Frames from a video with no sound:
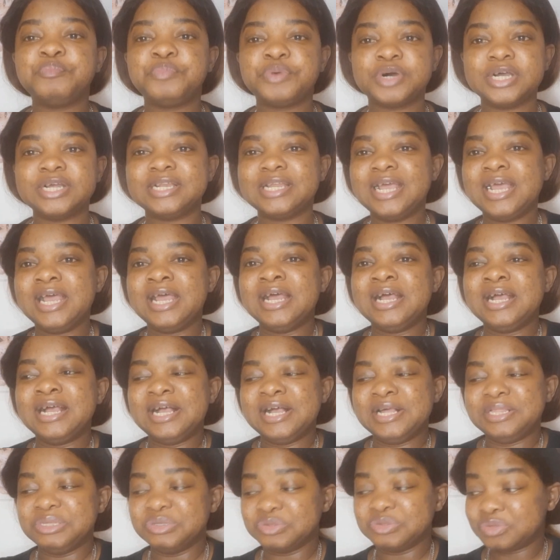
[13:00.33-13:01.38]
But
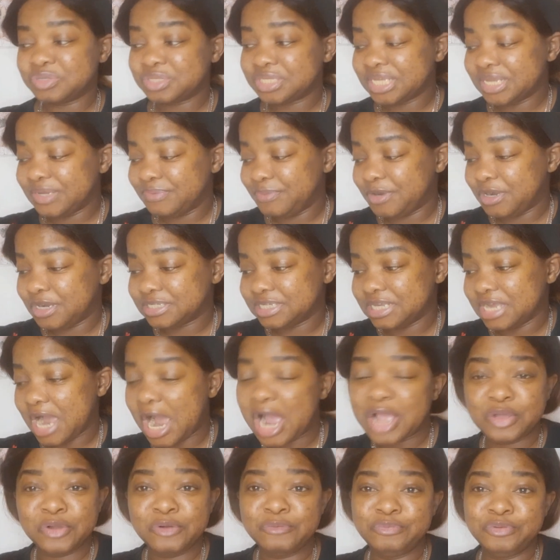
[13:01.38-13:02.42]
this was the unboxing.
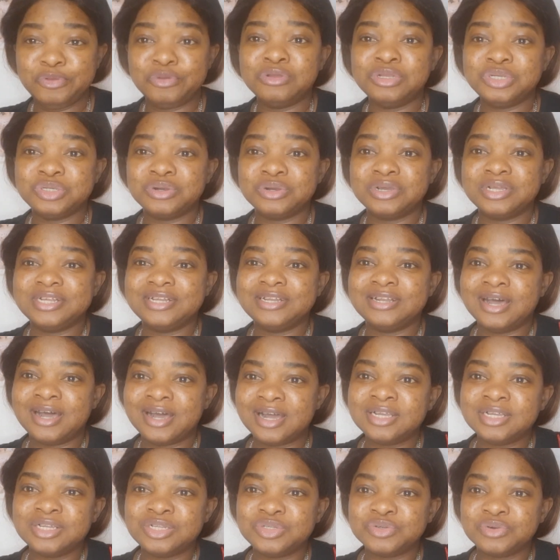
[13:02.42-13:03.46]
I hope you enjoyed it.
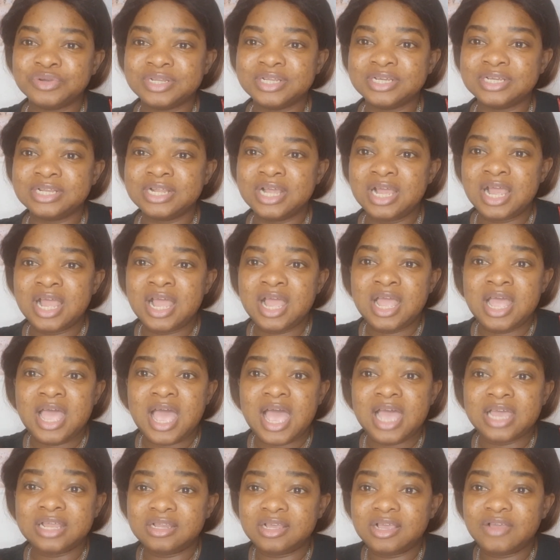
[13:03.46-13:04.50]
I enjoyed it.
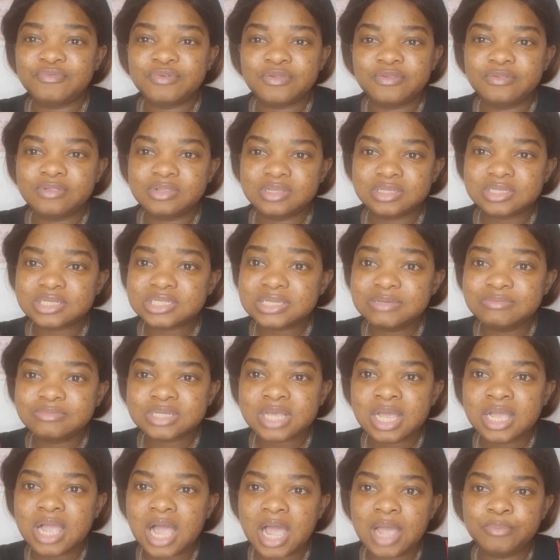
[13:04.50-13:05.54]
And if it seems
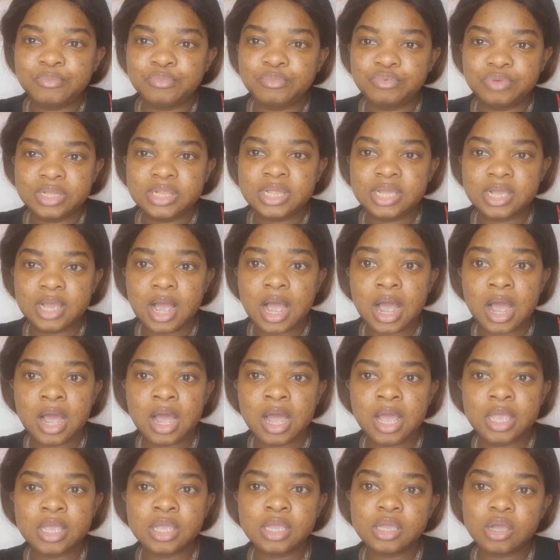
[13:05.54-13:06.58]
like I'm really
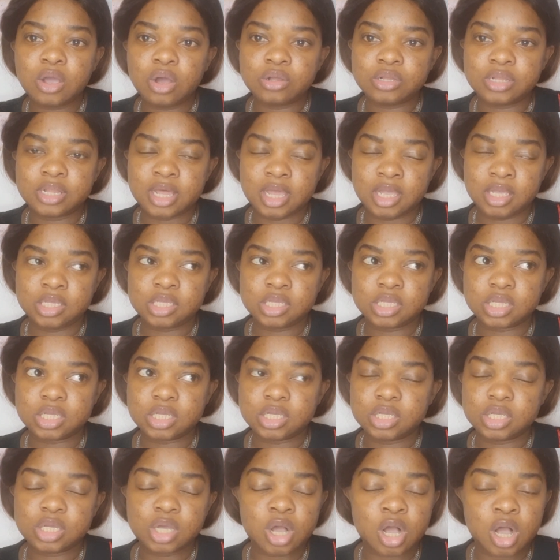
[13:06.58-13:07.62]
high on like
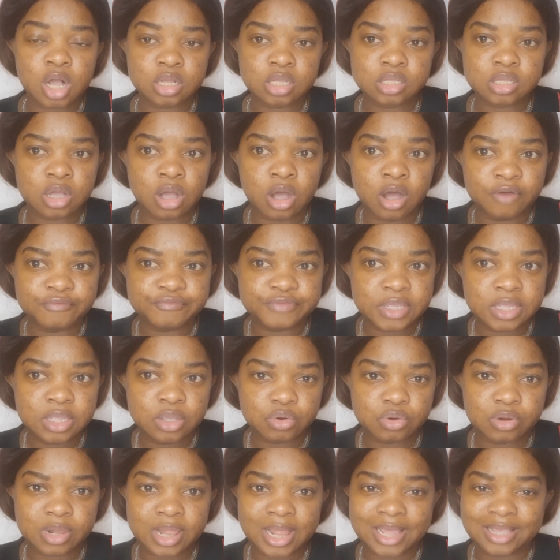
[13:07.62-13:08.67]
coffee
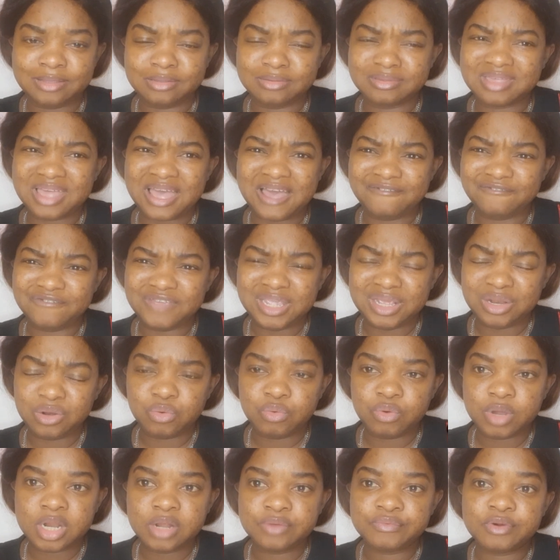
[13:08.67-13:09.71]
or like caffeine or
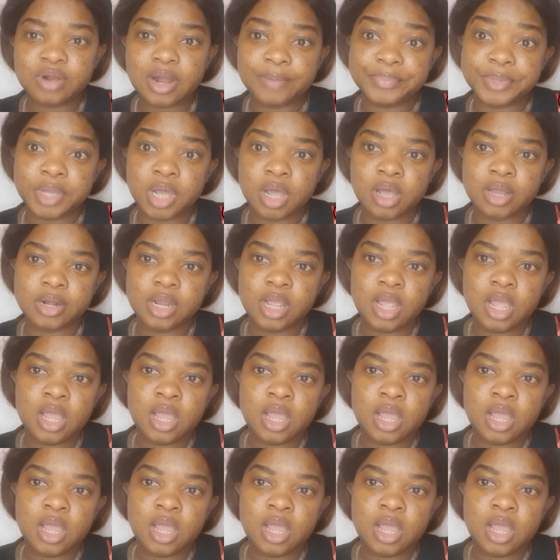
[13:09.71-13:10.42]
whatever, I'm not.